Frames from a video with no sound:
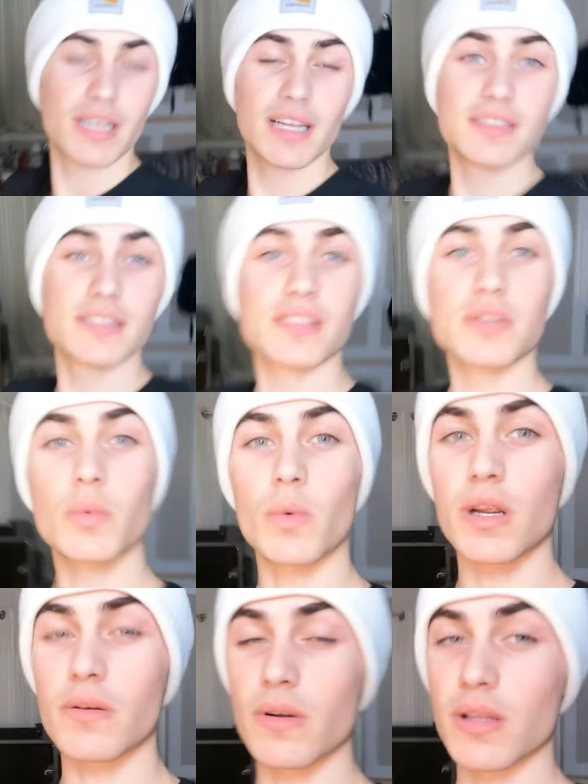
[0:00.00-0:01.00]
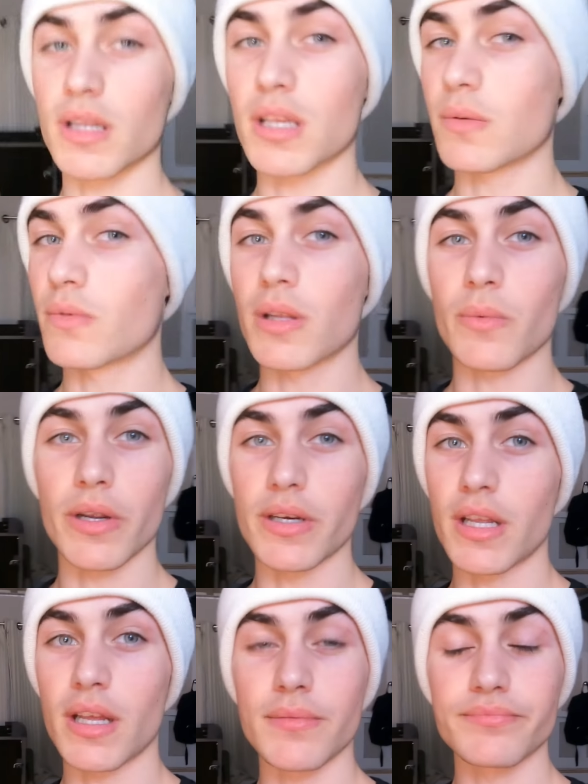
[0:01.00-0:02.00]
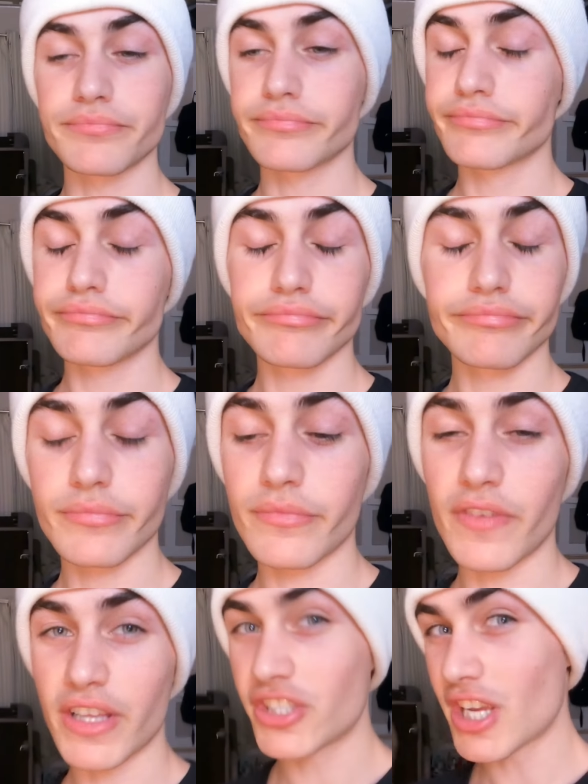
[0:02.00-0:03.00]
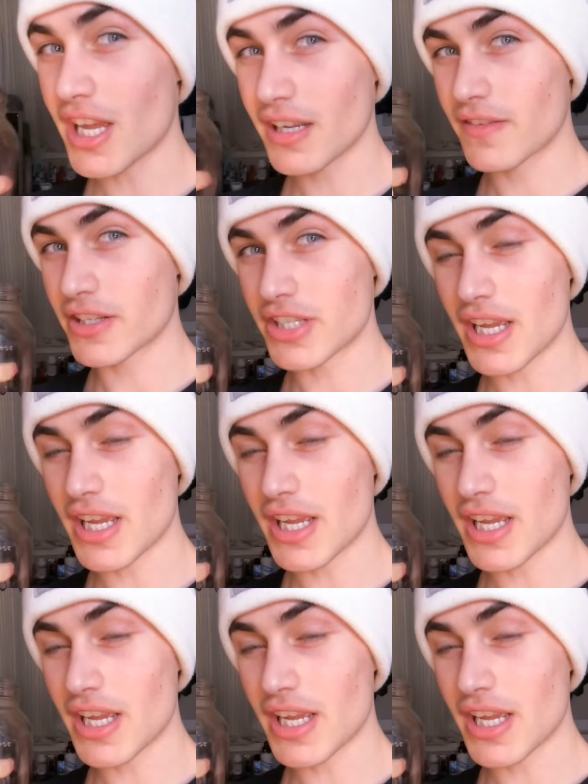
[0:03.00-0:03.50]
Today's just a weird, really, really weird day. Fit check, fit